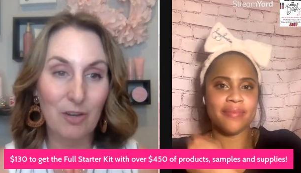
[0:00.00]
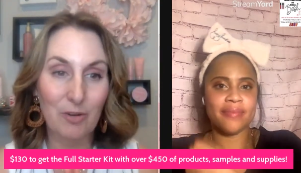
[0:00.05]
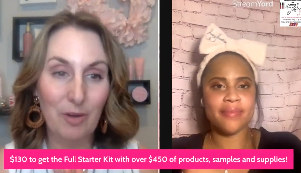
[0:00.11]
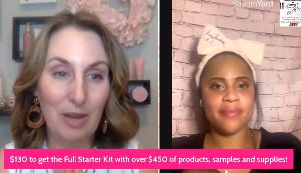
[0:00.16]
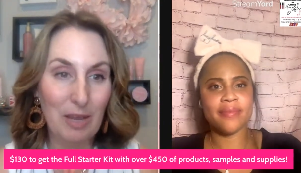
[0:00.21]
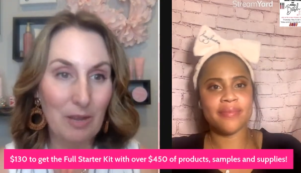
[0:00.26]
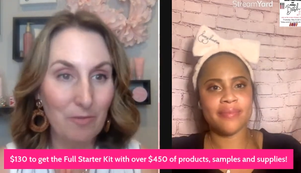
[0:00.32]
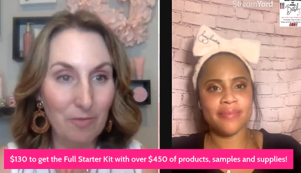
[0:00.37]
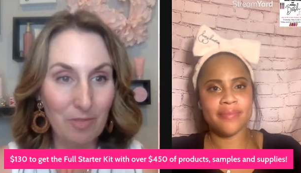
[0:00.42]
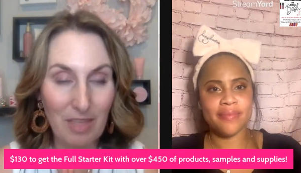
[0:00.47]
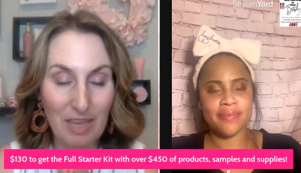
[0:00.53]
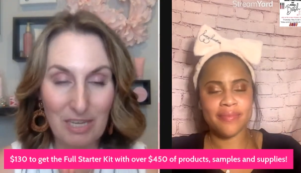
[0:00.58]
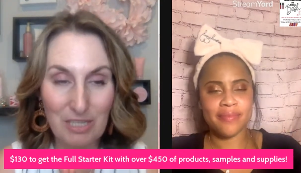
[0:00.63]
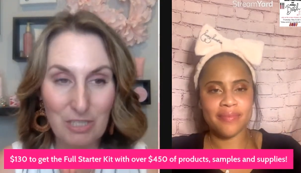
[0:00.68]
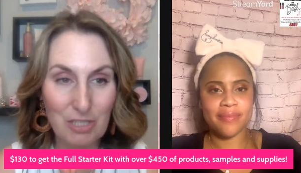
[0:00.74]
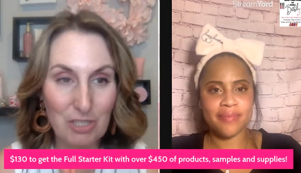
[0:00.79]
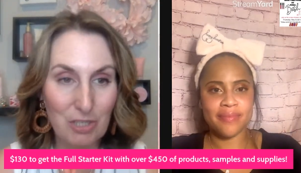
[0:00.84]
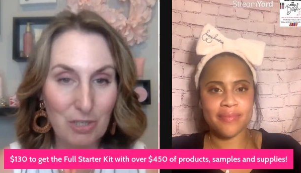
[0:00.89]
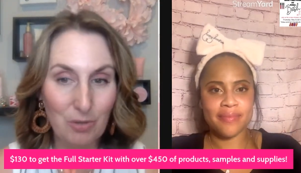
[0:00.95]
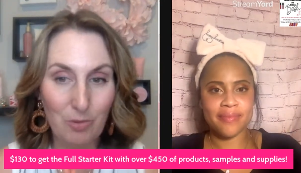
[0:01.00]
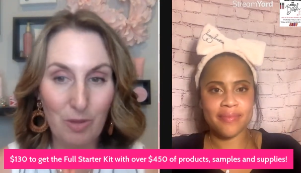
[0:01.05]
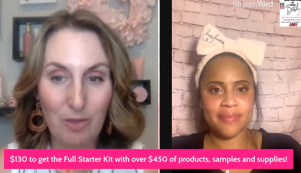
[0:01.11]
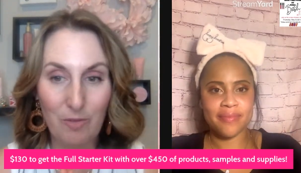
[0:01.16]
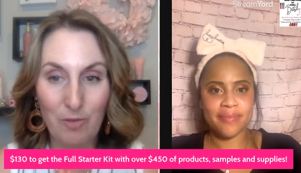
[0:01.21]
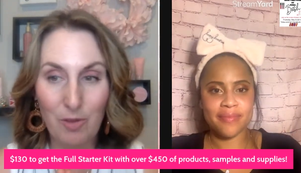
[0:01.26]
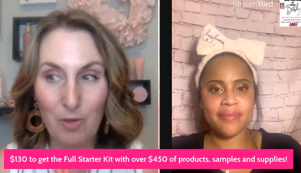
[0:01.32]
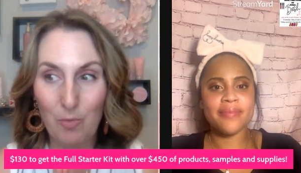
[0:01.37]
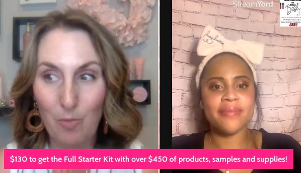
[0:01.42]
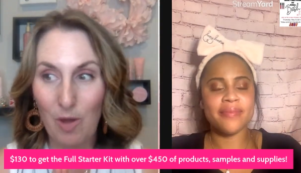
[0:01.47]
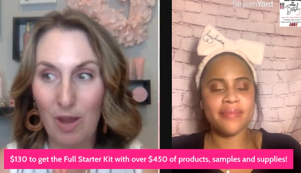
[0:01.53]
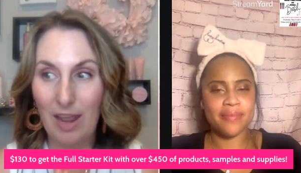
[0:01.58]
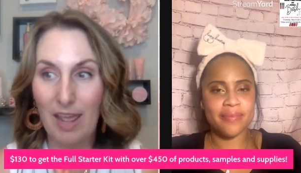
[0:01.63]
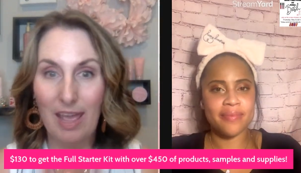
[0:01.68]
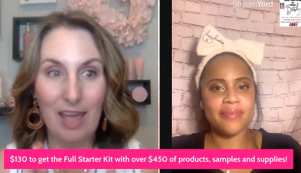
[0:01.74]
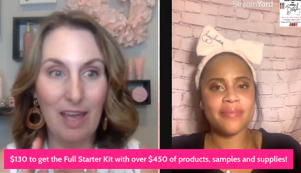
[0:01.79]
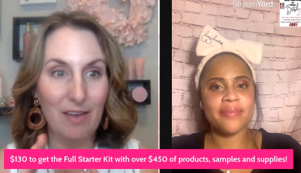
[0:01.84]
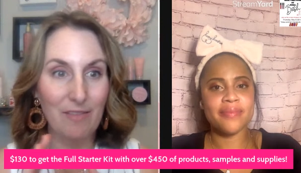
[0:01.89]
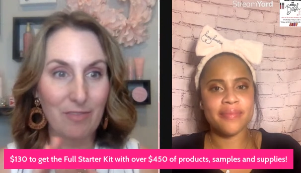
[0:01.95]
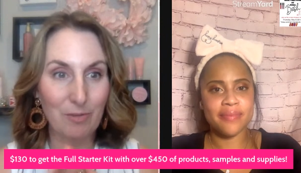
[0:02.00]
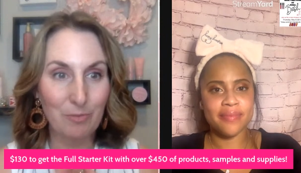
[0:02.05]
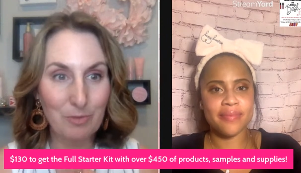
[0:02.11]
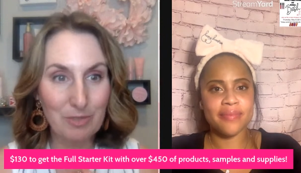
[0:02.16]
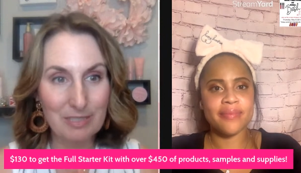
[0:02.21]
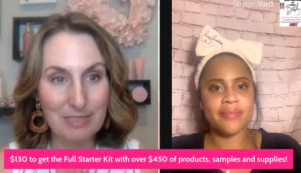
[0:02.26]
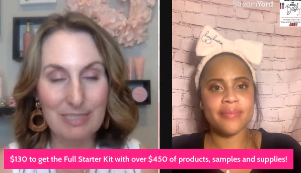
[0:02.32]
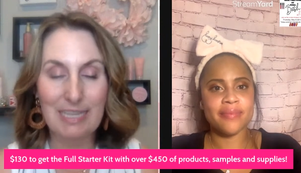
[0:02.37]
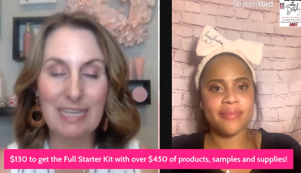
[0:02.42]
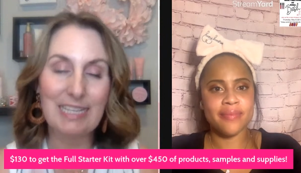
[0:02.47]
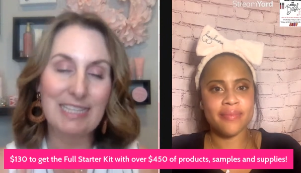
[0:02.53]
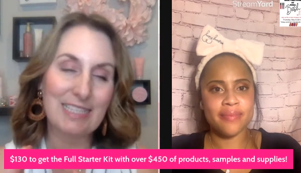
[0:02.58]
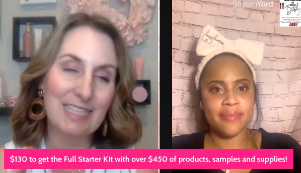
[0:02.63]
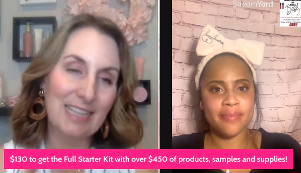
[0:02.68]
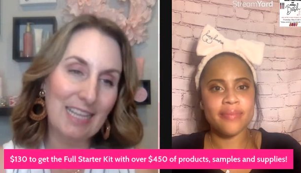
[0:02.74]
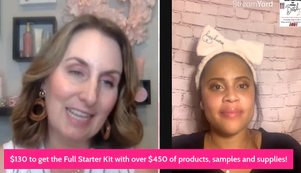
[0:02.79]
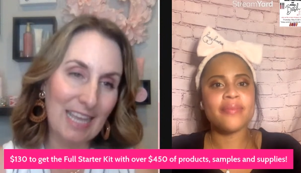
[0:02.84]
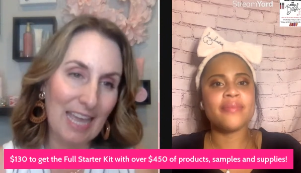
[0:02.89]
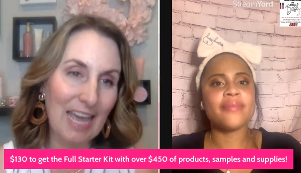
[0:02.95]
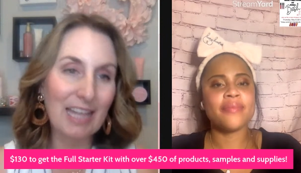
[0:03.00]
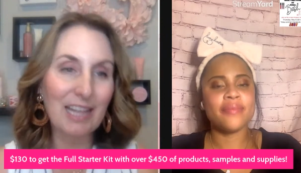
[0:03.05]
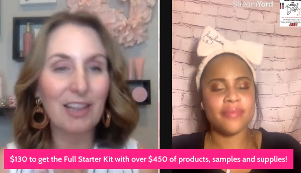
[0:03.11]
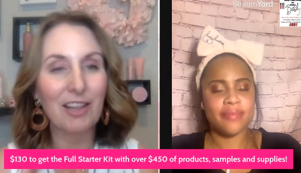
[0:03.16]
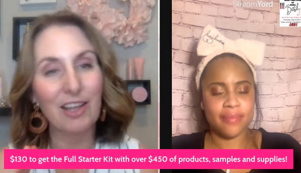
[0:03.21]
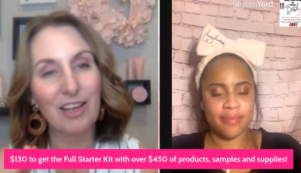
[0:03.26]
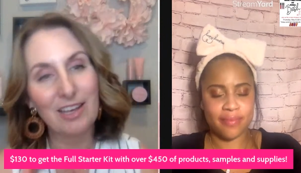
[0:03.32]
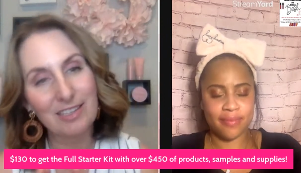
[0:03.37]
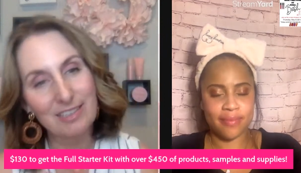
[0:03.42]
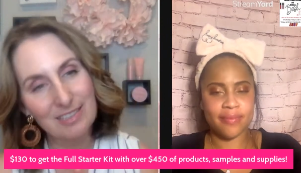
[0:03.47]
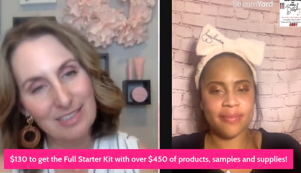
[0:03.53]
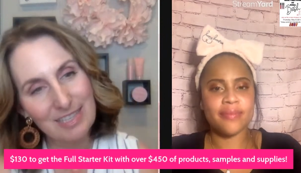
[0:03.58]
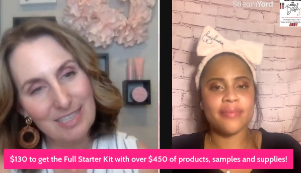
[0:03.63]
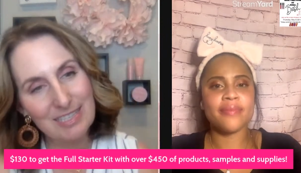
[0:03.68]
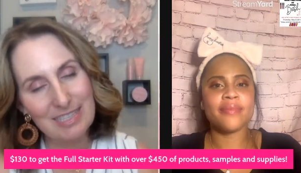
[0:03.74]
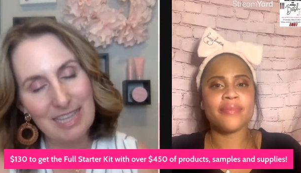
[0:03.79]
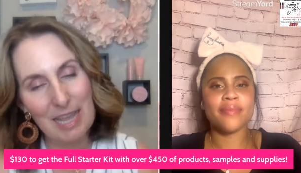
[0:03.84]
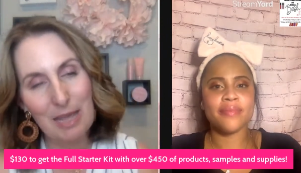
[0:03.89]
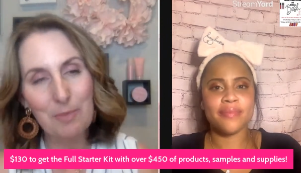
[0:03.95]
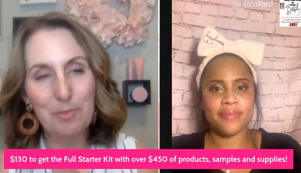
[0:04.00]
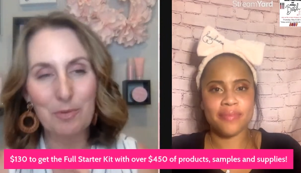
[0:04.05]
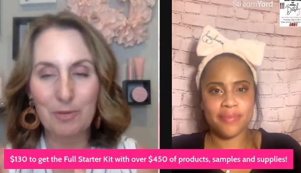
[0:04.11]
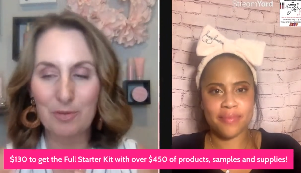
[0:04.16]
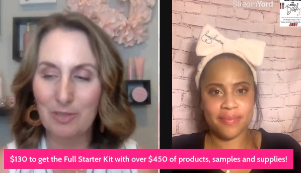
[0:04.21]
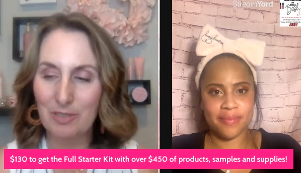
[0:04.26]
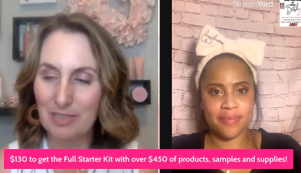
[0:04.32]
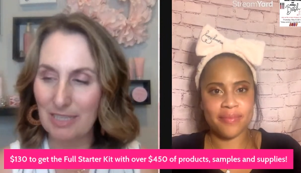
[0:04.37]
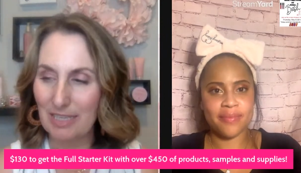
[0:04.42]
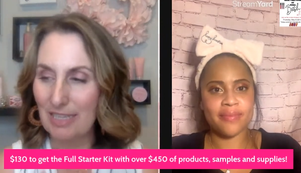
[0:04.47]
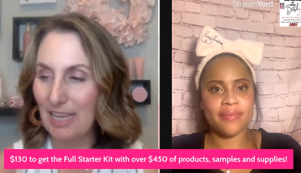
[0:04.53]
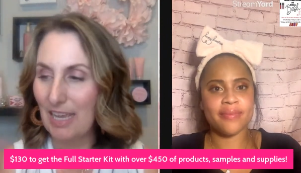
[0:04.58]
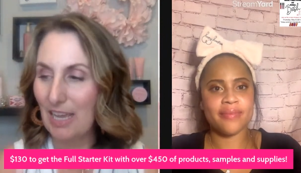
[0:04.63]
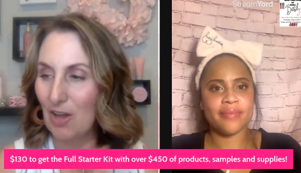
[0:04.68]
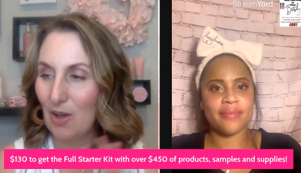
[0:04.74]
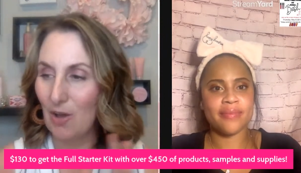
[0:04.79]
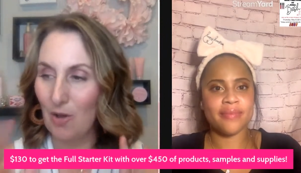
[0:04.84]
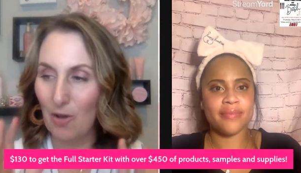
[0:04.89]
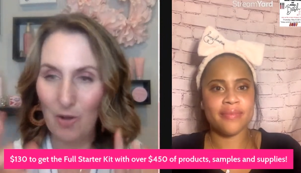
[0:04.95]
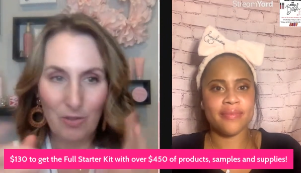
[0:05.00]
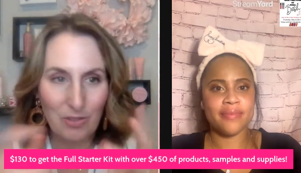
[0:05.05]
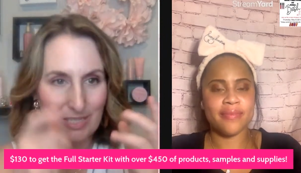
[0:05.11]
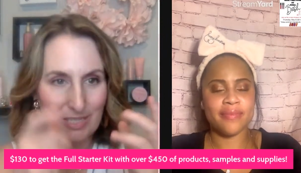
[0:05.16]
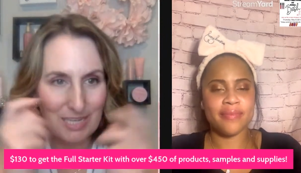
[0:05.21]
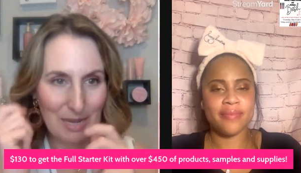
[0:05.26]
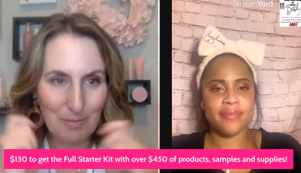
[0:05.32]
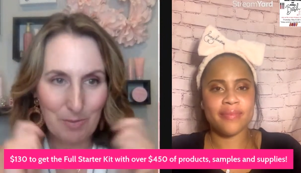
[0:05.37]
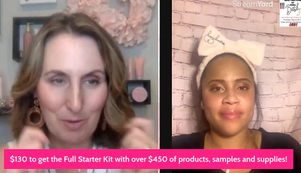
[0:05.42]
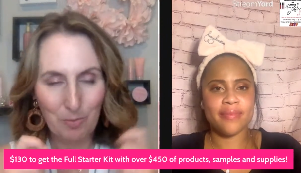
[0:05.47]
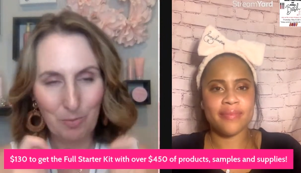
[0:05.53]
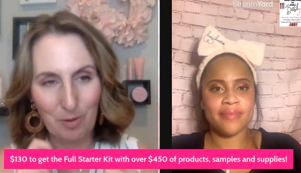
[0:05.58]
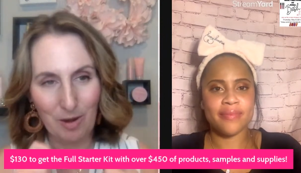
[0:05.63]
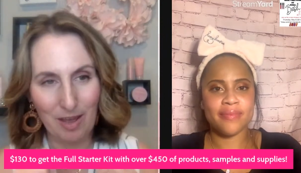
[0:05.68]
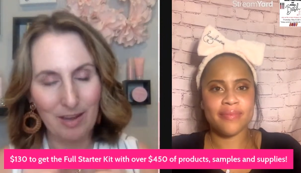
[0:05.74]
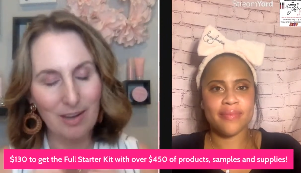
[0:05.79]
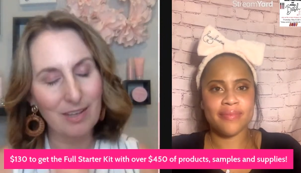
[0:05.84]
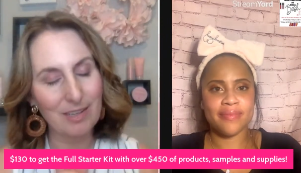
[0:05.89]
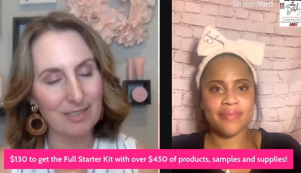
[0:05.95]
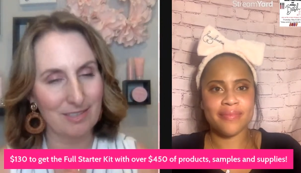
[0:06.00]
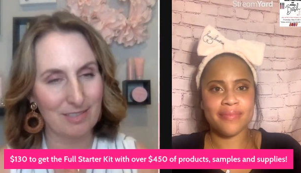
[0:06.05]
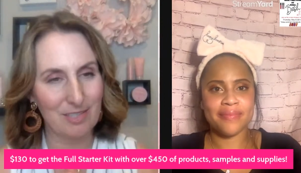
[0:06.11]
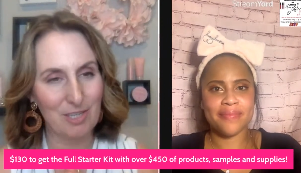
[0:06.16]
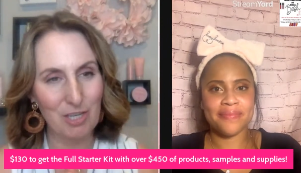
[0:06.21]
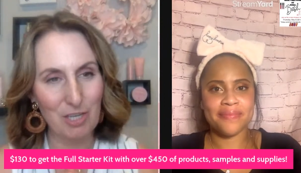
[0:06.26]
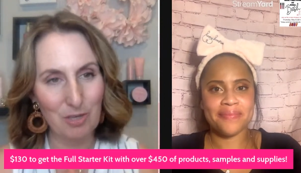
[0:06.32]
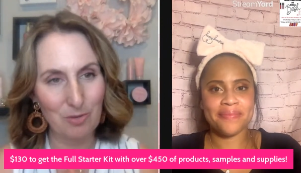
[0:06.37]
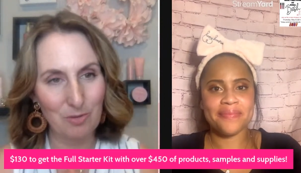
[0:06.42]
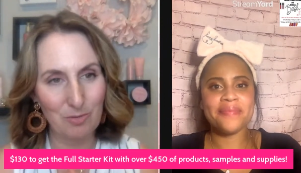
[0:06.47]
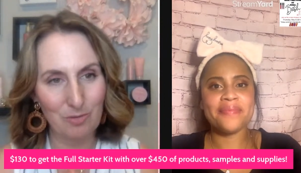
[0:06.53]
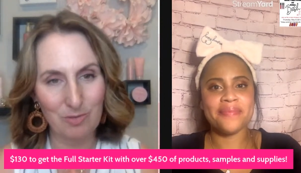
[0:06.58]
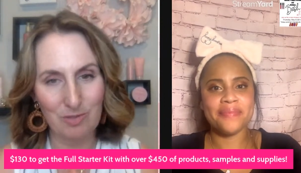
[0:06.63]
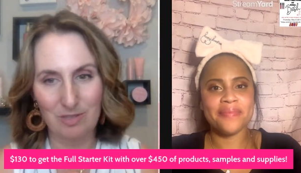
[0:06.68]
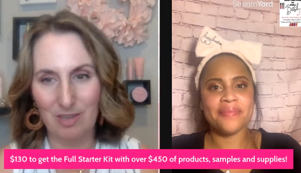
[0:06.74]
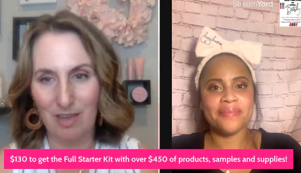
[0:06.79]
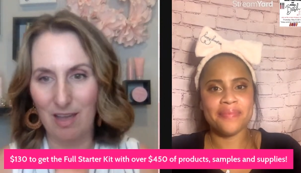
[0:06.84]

Speaker 1: a great thing to do if you want to have the receipts and the catalogs and the samples and all the demo products to use